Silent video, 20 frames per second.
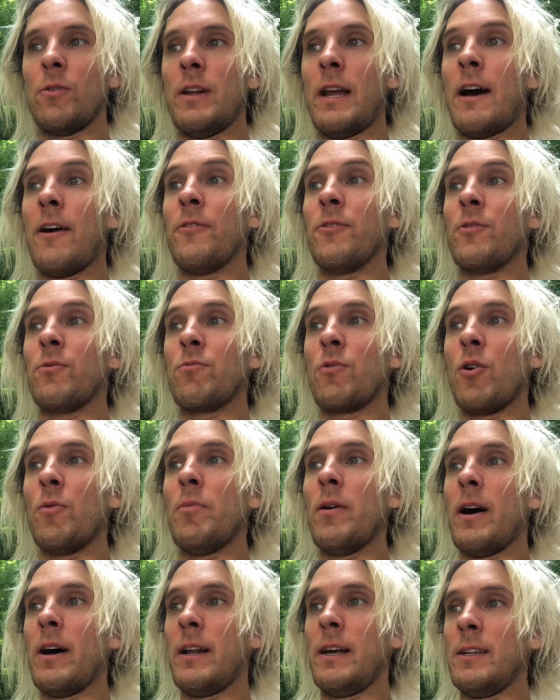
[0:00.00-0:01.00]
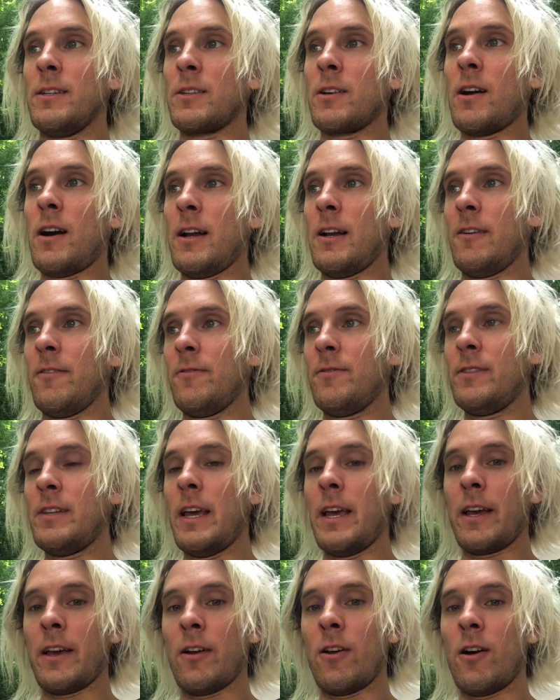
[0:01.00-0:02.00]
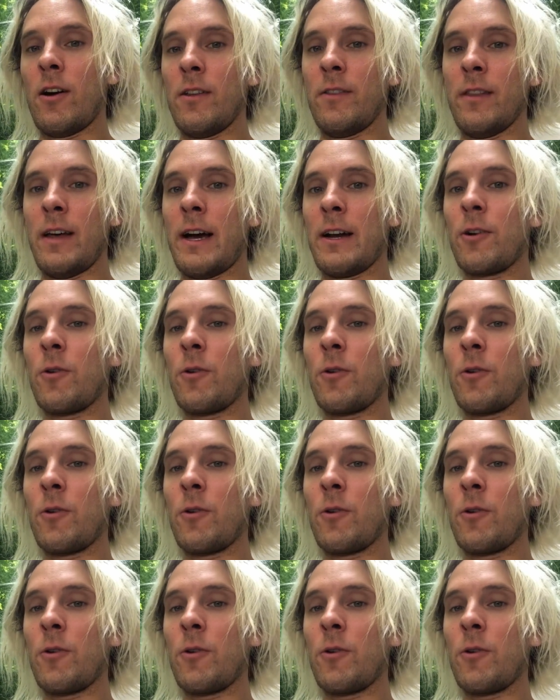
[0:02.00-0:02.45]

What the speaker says: now the robot has kind of taken on that